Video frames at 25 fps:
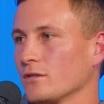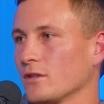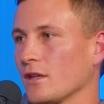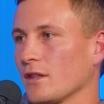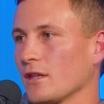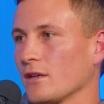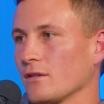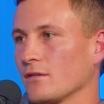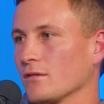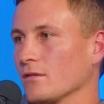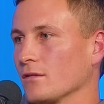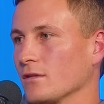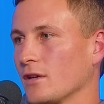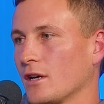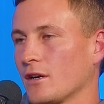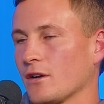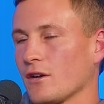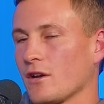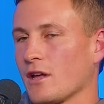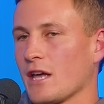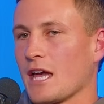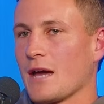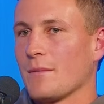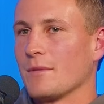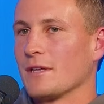I don't
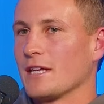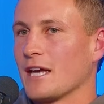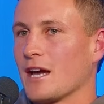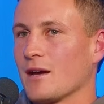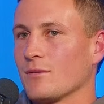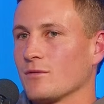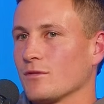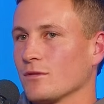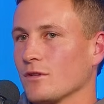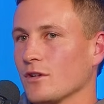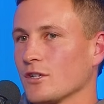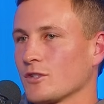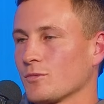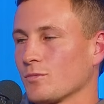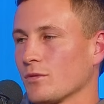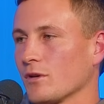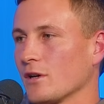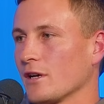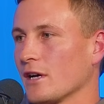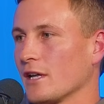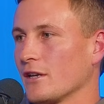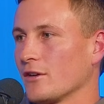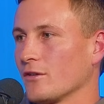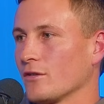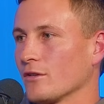know how many games we lost
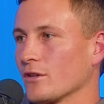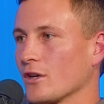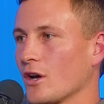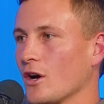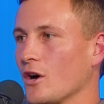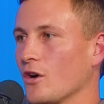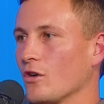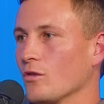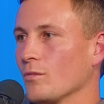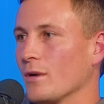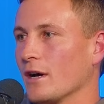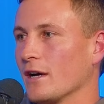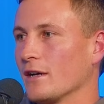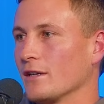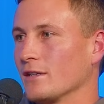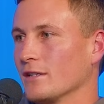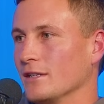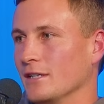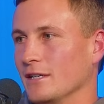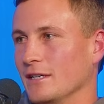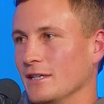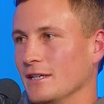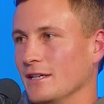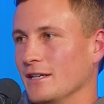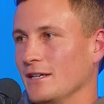by under a goal, but
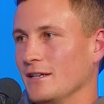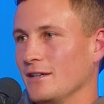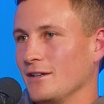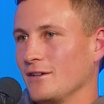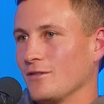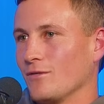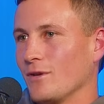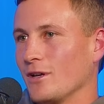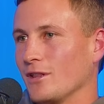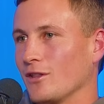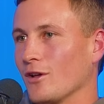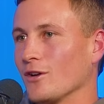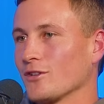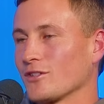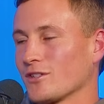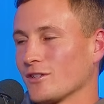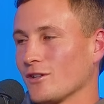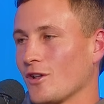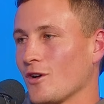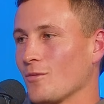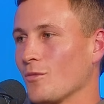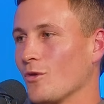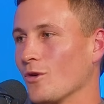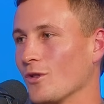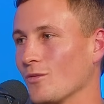we lost a
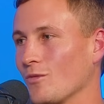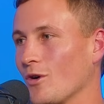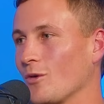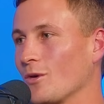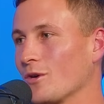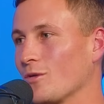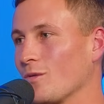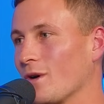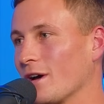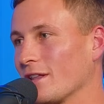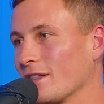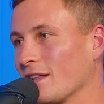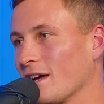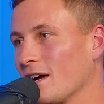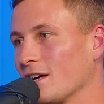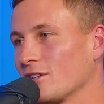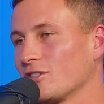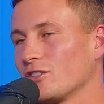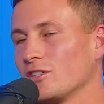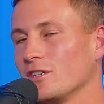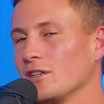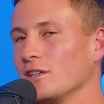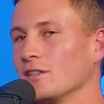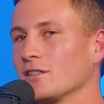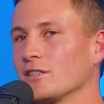lot more than what we won last year.